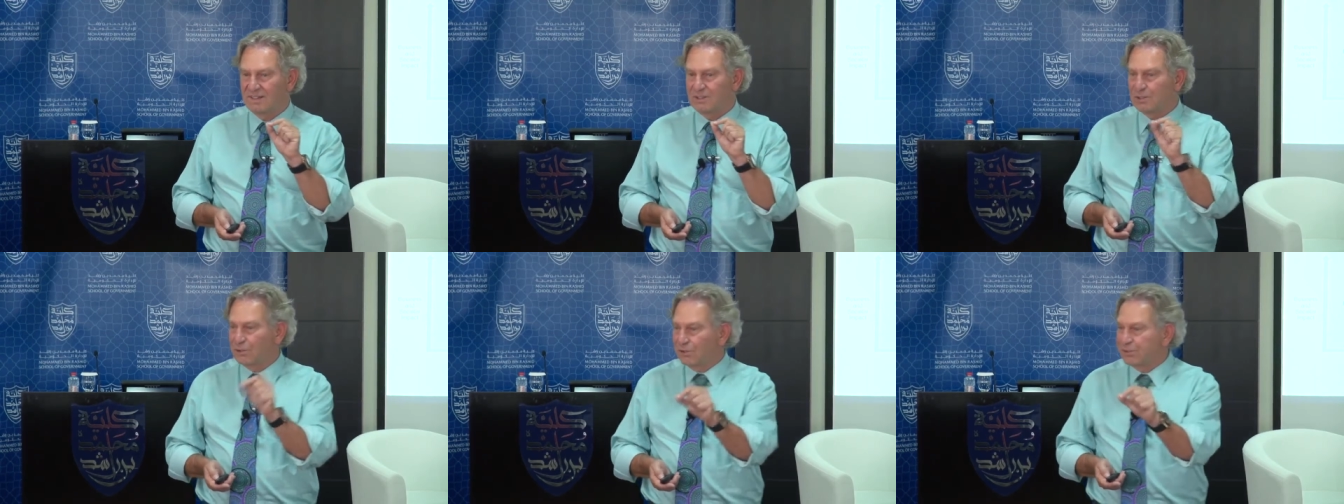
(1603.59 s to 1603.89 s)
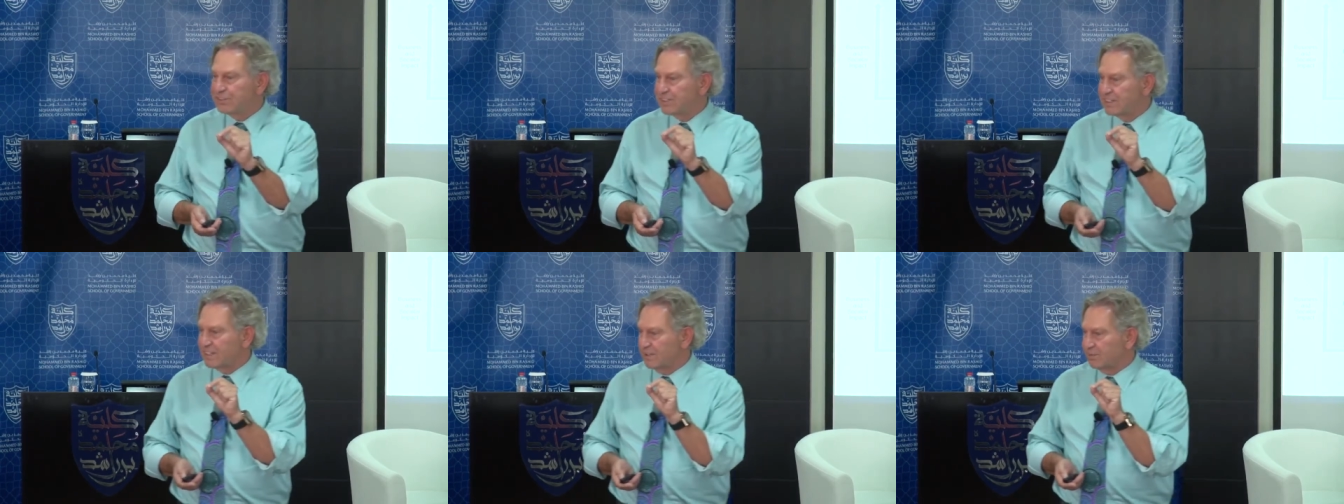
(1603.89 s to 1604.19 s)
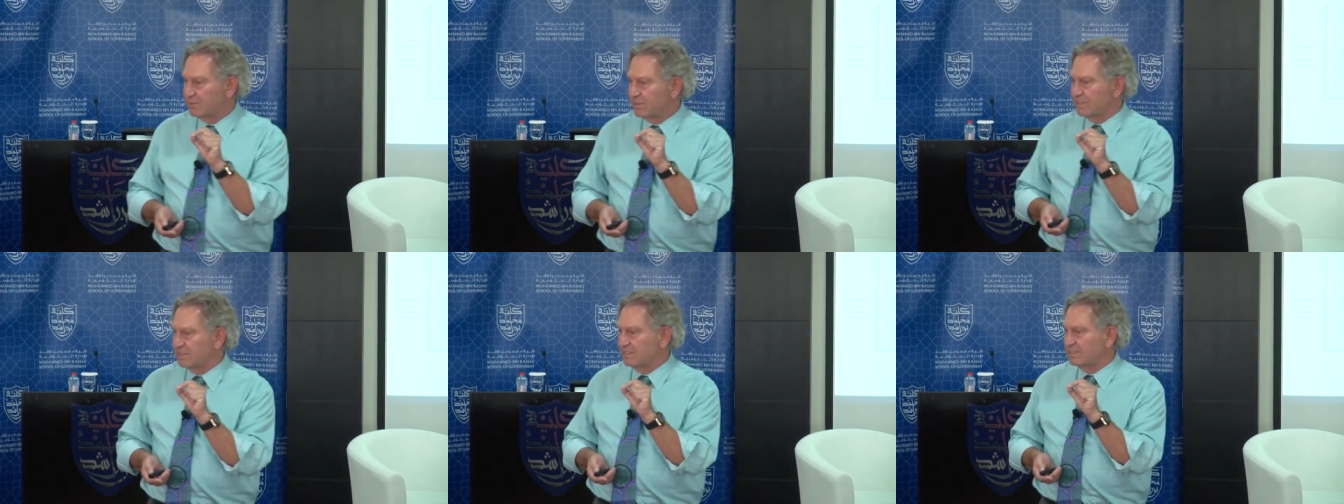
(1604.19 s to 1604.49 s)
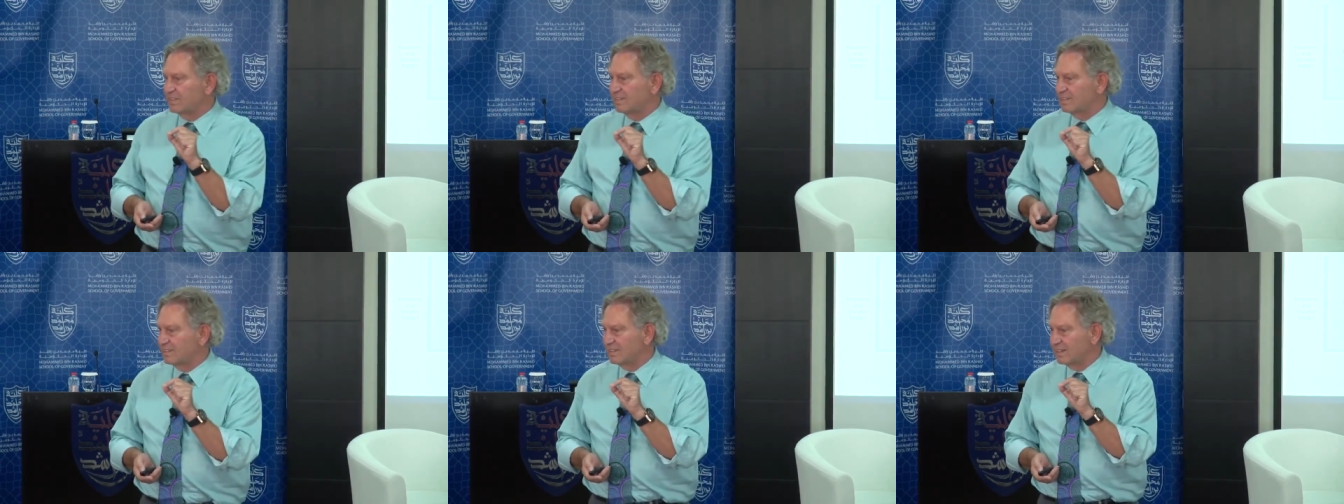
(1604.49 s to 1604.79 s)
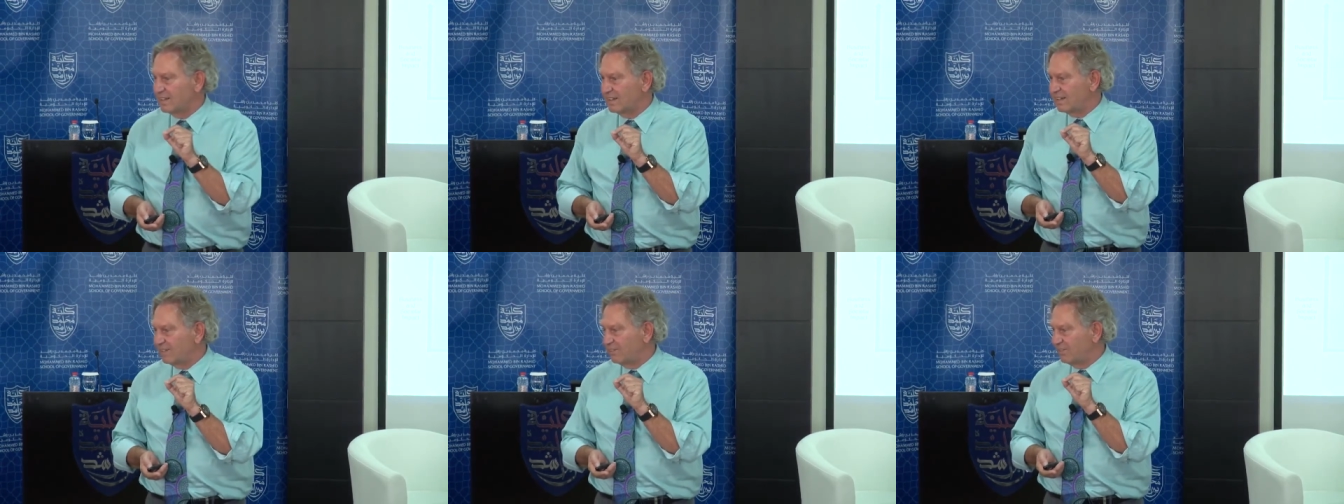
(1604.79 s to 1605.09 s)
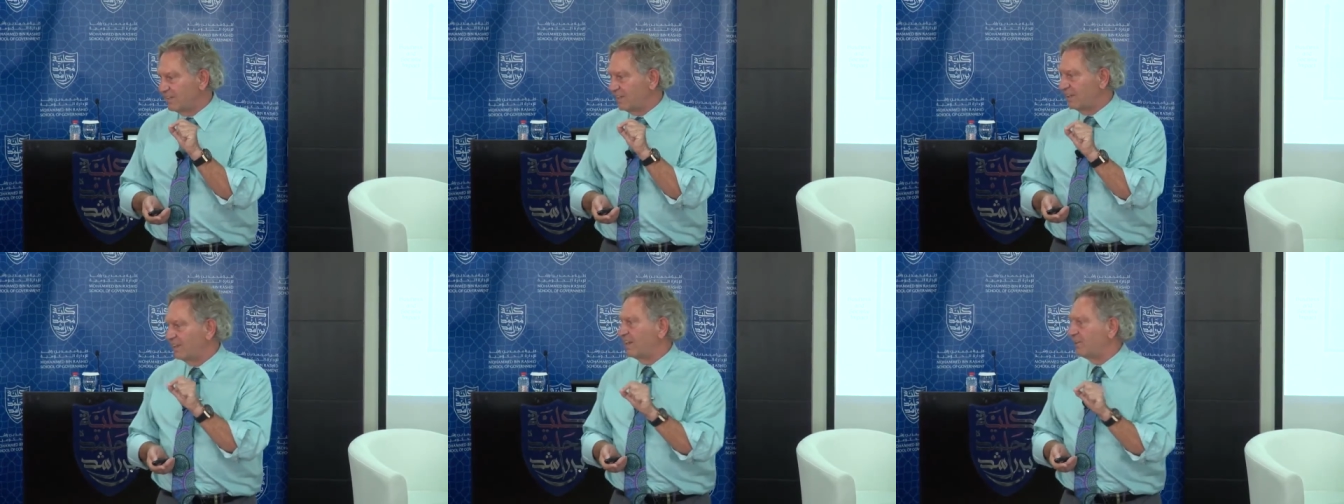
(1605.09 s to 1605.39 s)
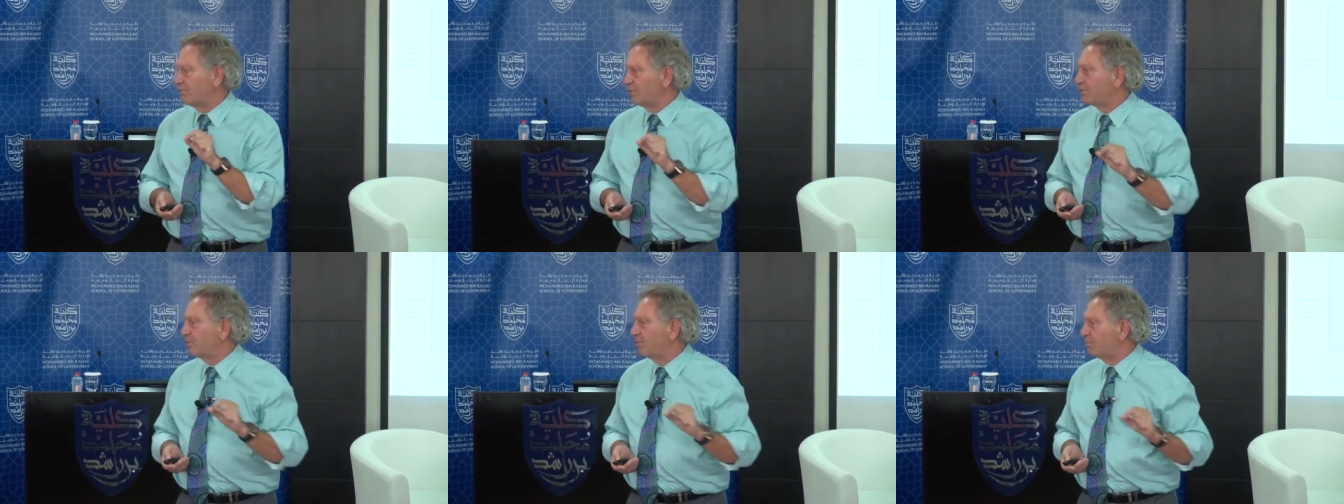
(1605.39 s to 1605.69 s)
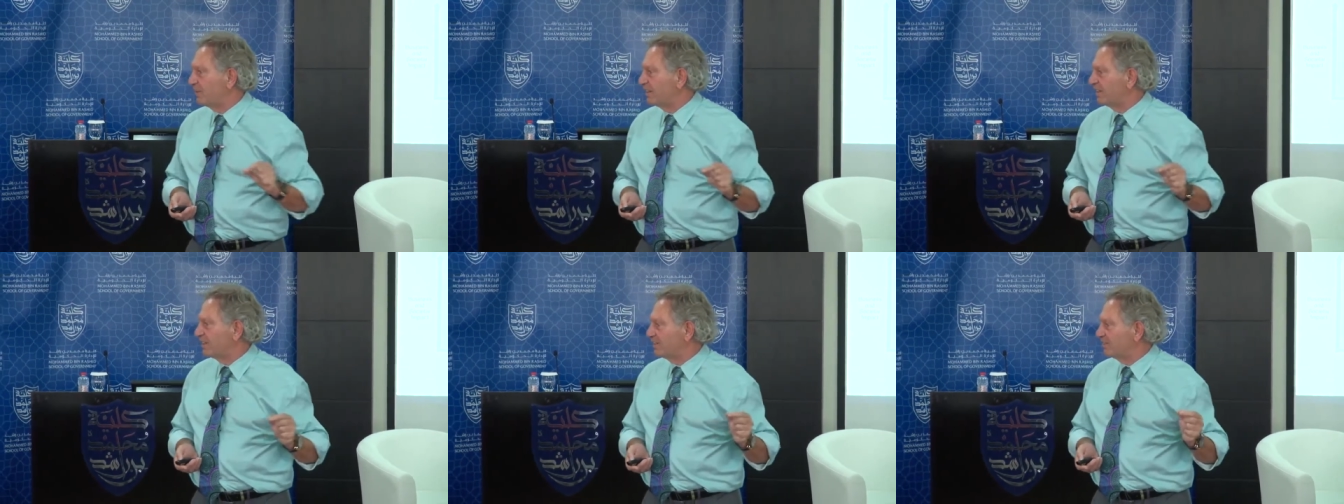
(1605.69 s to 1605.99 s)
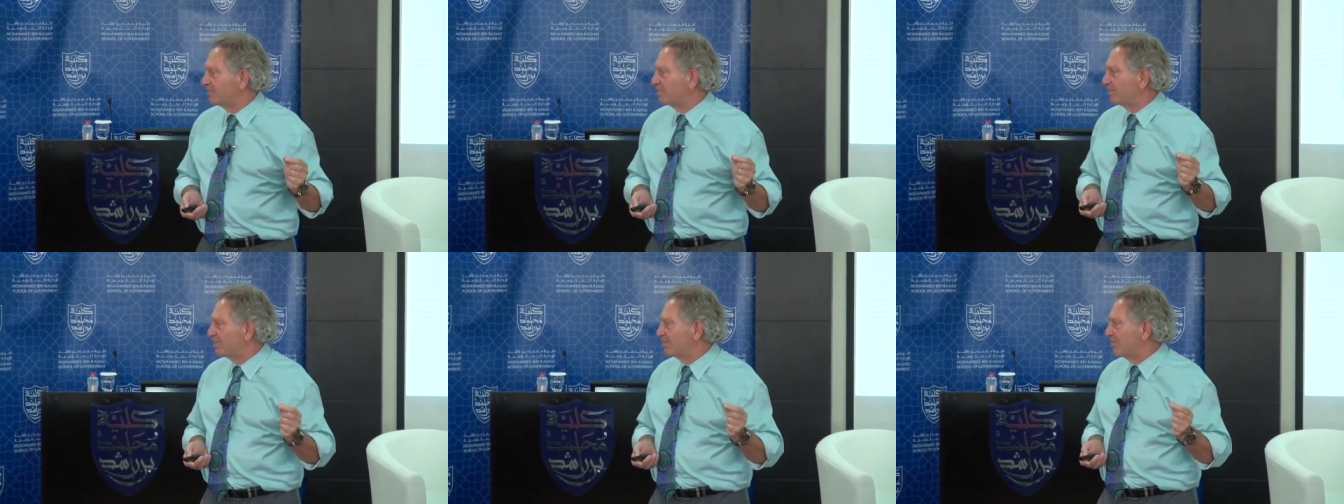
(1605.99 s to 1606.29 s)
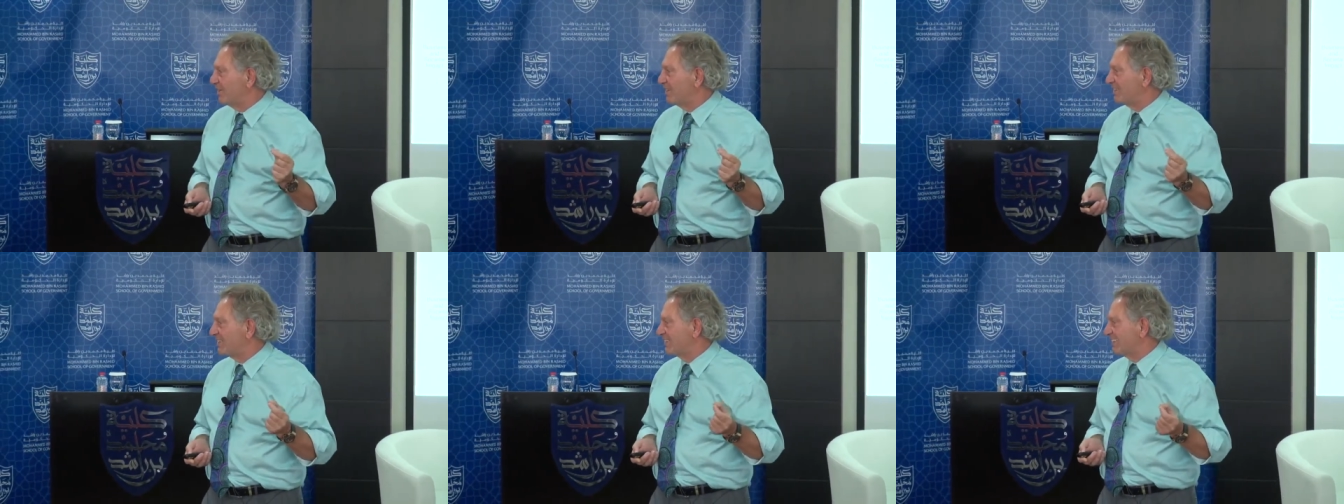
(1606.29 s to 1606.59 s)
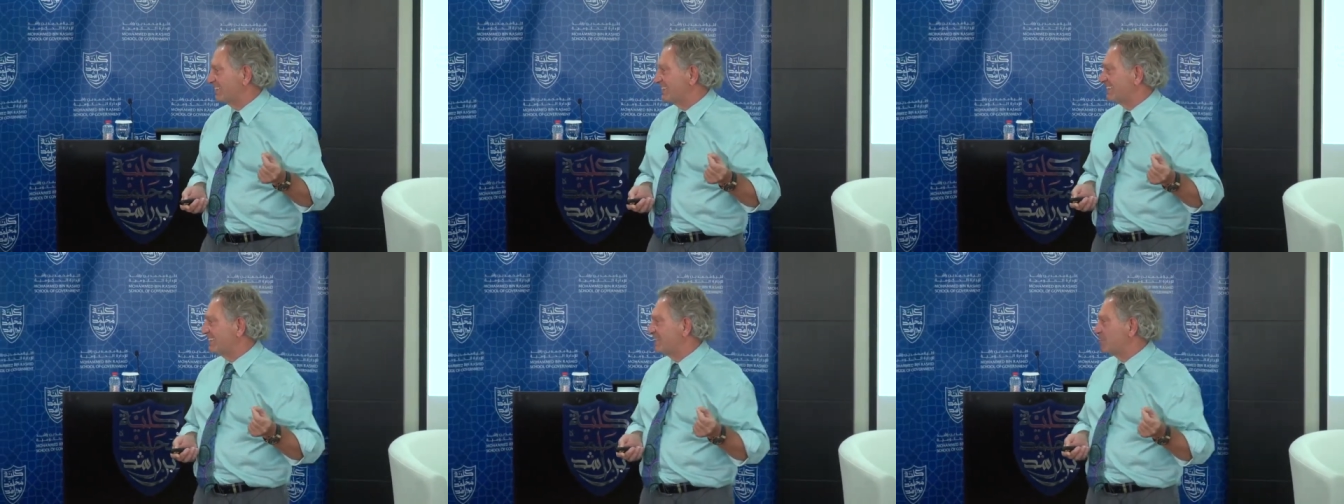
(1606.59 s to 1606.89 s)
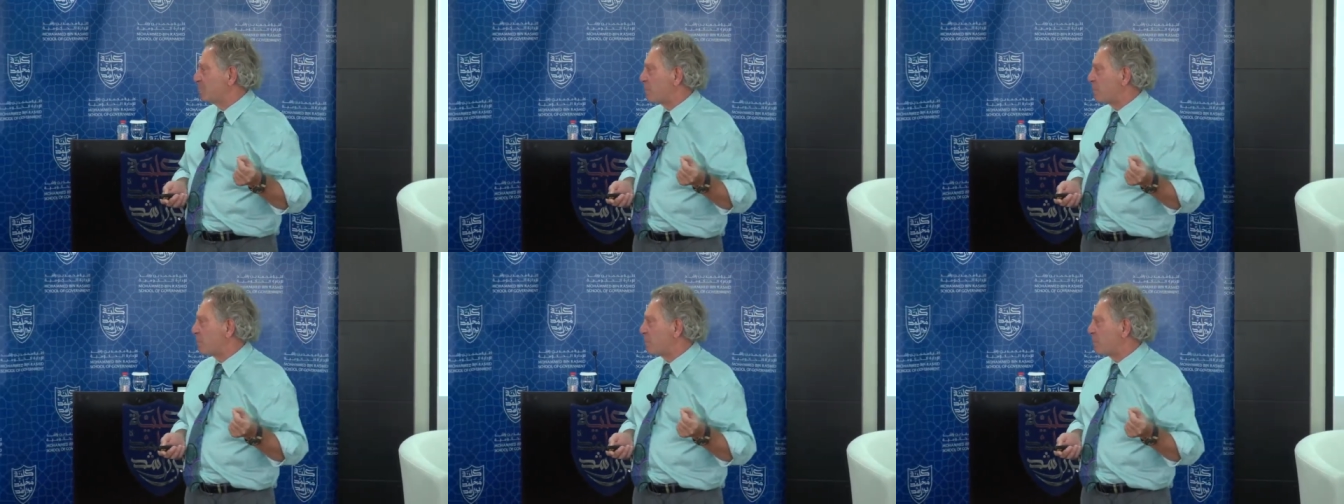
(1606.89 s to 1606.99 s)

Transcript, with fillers: concepts will have a competitive advantage.